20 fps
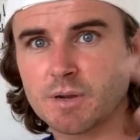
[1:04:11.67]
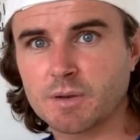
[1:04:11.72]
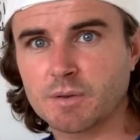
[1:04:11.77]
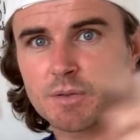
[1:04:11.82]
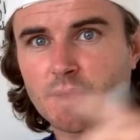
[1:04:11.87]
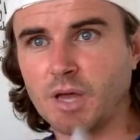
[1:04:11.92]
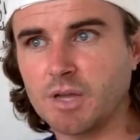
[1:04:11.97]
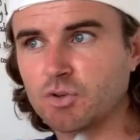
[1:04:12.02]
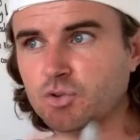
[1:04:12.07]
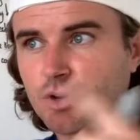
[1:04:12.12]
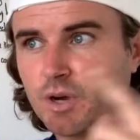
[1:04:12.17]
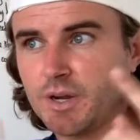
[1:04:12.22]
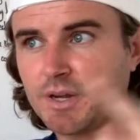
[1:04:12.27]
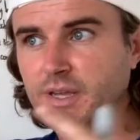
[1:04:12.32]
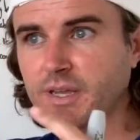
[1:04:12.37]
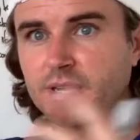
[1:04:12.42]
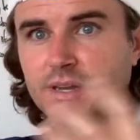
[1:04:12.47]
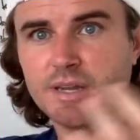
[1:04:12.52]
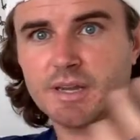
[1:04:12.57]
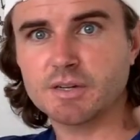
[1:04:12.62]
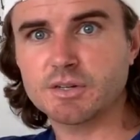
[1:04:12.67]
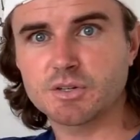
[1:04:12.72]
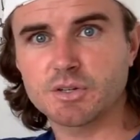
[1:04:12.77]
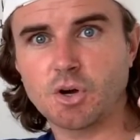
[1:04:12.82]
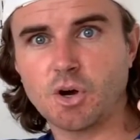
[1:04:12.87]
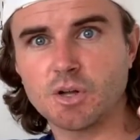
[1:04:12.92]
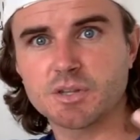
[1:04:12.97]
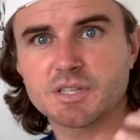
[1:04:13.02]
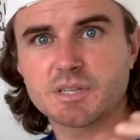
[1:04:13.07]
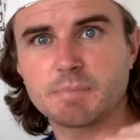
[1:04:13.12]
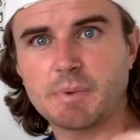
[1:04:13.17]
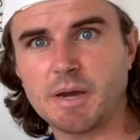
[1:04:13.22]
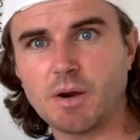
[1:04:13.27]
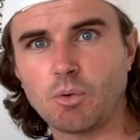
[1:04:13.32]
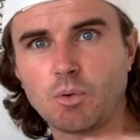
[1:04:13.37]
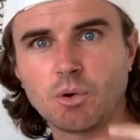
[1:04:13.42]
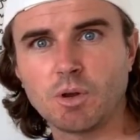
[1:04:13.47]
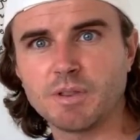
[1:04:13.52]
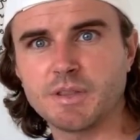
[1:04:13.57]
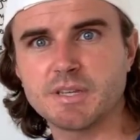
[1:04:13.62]
like trying to connect dots about
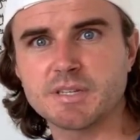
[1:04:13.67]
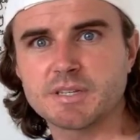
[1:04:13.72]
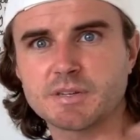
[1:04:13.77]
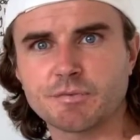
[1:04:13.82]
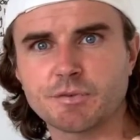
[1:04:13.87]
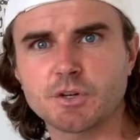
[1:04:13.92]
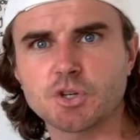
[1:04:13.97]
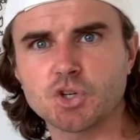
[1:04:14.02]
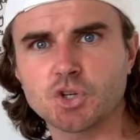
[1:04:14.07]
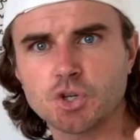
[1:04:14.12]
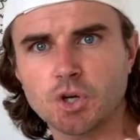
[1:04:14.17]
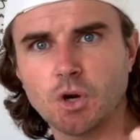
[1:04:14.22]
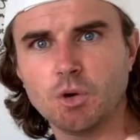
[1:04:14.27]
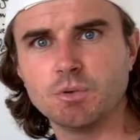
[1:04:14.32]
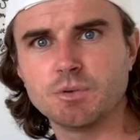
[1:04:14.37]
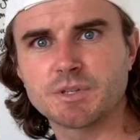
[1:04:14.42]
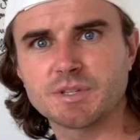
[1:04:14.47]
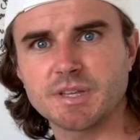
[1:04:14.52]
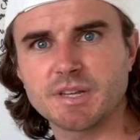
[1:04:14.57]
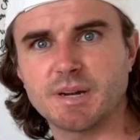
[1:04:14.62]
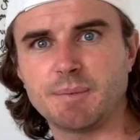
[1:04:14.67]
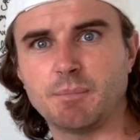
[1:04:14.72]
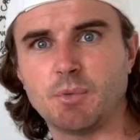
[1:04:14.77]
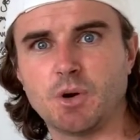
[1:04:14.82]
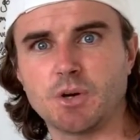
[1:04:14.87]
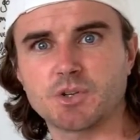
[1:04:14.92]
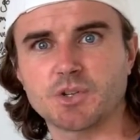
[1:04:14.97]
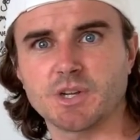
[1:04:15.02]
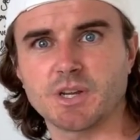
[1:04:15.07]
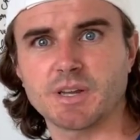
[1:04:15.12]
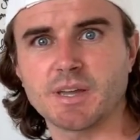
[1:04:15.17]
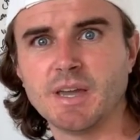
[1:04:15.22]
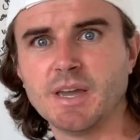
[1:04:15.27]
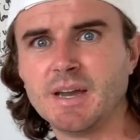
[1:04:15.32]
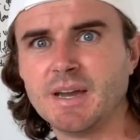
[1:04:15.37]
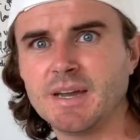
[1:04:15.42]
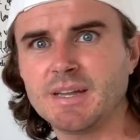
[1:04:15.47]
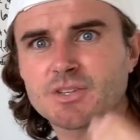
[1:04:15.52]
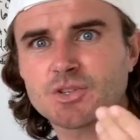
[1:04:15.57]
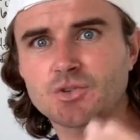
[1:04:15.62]
all of these different shows that I'm watching.
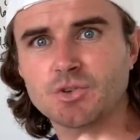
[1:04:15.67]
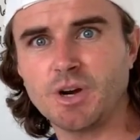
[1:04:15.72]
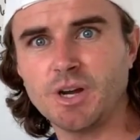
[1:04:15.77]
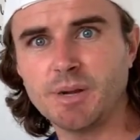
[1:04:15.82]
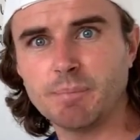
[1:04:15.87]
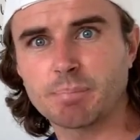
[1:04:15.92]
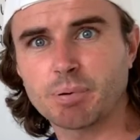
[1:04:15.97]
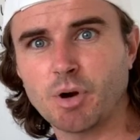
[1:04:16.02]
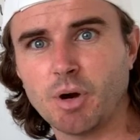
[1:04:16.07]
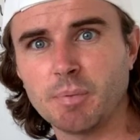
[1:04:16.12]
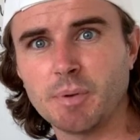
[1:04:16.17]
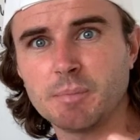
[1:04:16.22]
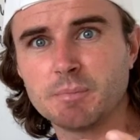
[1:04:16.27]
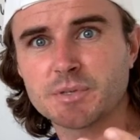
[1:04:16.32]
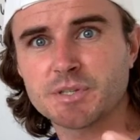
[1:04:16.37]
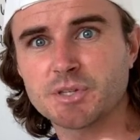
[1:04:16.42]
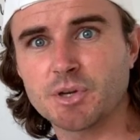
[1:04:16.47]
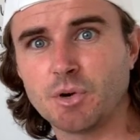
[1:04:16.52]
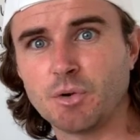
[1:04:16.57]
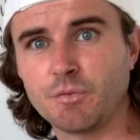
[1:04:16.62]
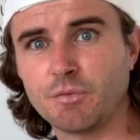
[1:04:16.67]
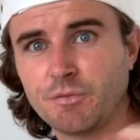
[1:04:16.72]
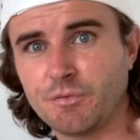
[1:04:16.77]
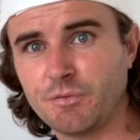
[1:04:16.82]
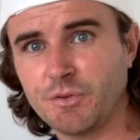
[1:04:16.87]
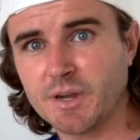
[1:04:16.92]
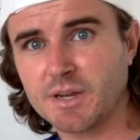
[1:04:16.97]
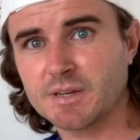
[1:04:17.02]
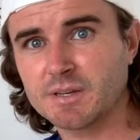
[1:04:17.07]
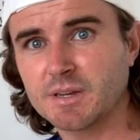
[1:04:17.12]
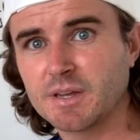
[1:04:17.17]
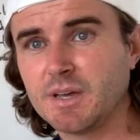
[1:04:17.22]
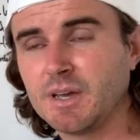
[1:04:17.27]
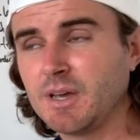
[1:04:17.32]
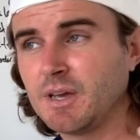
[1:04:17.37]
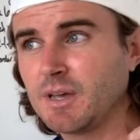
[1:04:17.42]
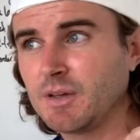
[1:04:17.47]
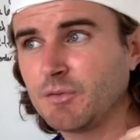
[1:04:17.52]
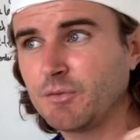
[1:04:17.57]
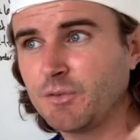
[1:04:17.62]
It's trying to problem solve
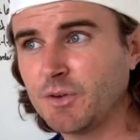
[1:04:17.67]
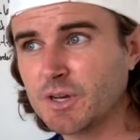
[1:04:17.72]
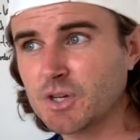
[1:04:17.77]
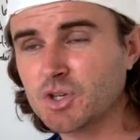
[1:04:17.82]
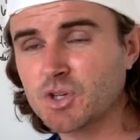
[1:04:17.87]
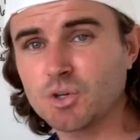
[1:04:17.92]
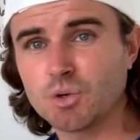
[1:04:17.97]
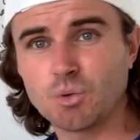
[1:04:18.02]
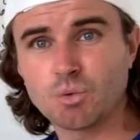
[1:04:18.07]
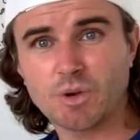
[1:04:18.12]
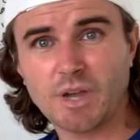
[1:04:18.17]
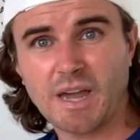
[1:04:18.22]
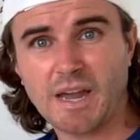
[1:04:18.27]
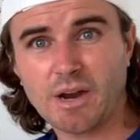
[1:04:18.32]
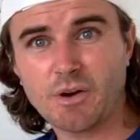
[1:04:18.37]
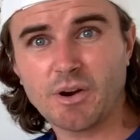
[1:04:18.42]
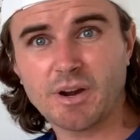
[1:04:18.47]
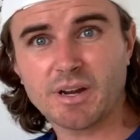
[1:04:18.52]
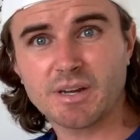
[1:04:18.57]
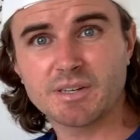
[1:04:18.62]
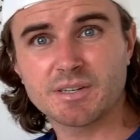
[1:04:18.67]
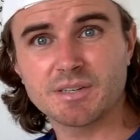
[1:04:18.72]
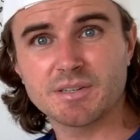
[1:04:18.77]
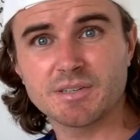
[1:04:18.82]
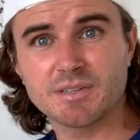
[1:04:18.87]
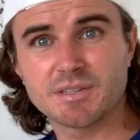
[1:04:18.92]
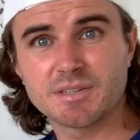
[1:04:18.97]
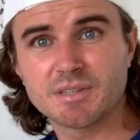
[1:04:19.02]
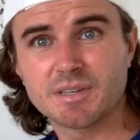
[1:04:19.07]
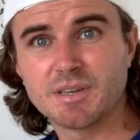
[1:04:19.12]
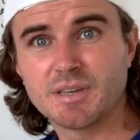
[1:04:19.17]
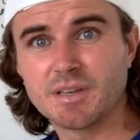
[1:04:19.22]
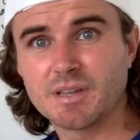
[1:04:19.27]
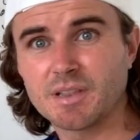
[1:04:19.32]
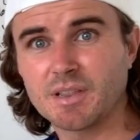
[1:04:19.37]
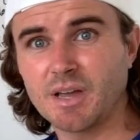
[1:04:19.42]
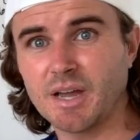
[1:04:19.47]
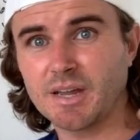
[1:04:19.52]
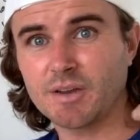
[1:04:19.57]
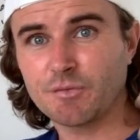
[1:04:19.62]
fictional characters,
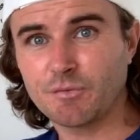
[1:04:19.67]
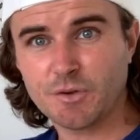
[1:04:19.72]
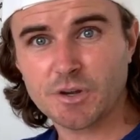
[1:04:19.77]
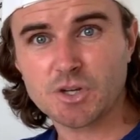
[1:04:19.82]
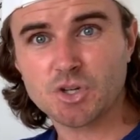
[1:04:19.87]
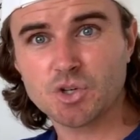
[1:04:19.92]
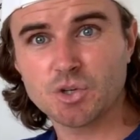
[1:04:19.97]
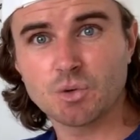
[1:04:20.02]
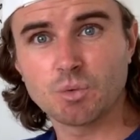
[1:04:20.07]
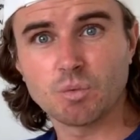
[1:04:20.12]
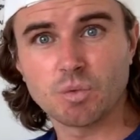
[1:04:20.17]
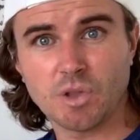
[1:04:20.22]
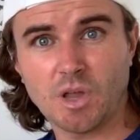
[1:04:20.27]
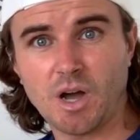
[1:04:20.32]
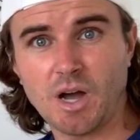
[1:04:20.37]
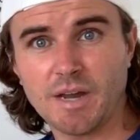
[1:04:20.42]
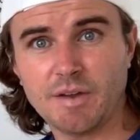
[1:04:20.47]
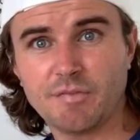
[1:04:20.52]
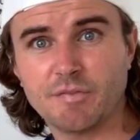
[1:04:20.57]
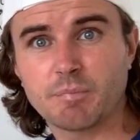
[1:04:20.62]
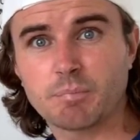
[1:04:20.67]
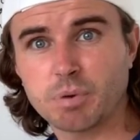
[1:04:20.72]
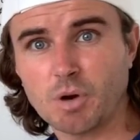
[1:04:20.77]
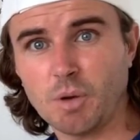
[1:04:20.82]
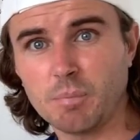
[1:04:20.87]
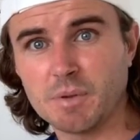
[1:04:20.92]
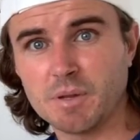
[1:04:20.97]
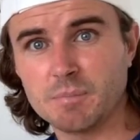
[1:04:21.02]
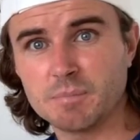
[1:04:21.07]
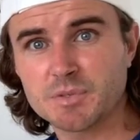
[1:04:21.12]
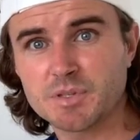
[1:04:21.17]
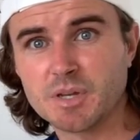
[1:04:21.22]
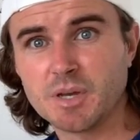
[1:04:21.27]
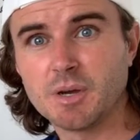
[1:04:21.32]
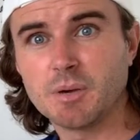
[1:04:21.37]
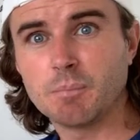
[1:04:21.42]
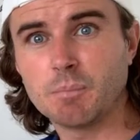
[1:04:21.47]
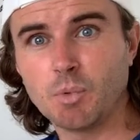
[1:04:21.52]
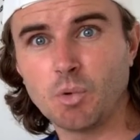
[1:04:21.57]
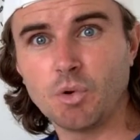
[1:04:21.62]
like fictional life problems,
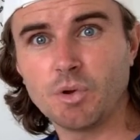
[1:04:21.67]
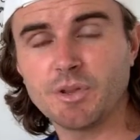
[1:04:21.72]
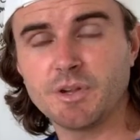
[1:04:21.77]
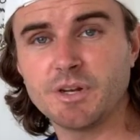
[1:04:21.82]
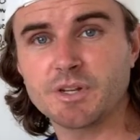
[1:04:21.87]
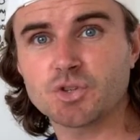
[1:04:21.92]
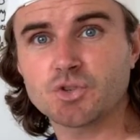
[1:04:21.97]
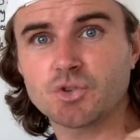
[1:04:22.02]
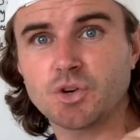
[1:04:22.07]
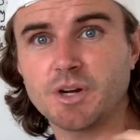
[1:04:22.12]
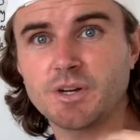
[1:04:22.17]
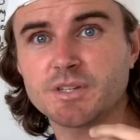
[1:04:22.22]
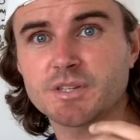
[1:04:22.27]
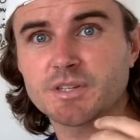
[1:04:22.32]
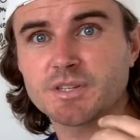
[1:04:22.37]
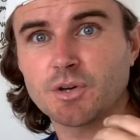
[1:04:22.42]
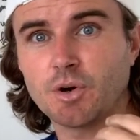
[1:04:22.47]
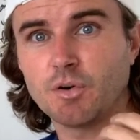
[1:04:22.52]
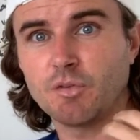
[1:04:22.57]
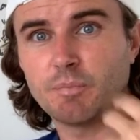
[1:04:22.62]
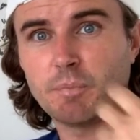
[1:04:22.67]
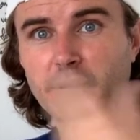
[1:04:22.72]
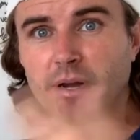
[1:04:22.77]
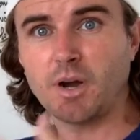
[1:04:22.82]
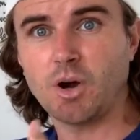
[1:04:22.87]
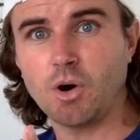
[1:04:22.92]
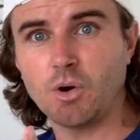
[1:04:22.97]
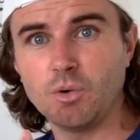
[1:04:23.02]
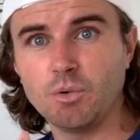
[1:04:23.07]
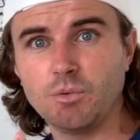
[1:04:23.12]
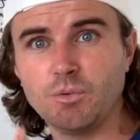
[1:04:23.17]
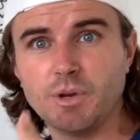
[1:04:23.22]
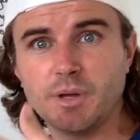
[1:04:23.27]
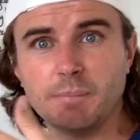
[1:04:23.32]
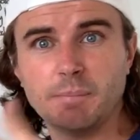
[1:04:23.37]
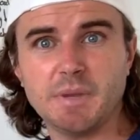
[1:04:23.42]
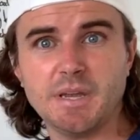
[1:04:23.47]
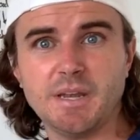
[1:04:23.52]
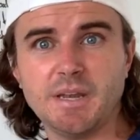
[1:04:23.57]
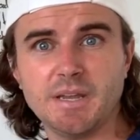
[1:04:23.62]
more than it's trying to solve my own
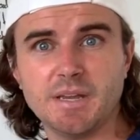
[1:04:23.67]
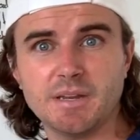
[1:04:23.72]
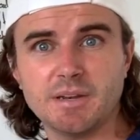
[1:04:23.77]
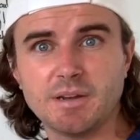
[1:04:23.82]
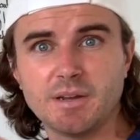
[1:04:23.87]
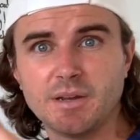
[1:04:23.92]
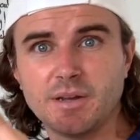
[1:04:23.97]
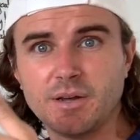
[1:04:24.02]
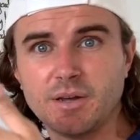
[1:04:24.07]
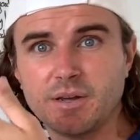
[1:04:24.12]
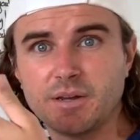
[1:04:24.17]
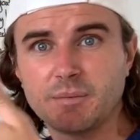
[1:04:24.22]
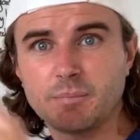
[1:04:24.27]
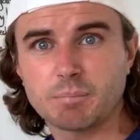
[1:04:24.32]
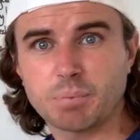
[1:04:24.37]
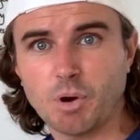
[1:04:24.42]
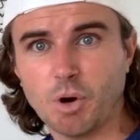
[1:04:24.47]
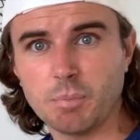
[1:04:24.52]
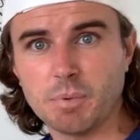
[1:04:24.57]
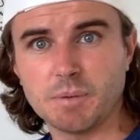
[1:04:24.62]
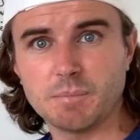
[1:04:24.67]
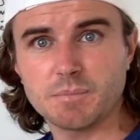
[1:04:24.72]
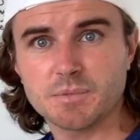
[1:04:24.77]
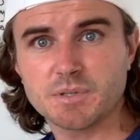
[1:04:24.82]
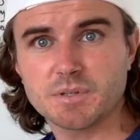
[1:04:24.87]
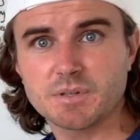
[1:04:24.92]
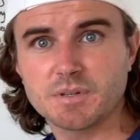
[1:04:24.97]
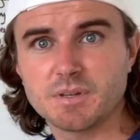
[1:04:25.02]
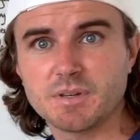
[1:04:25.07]
immediate problems.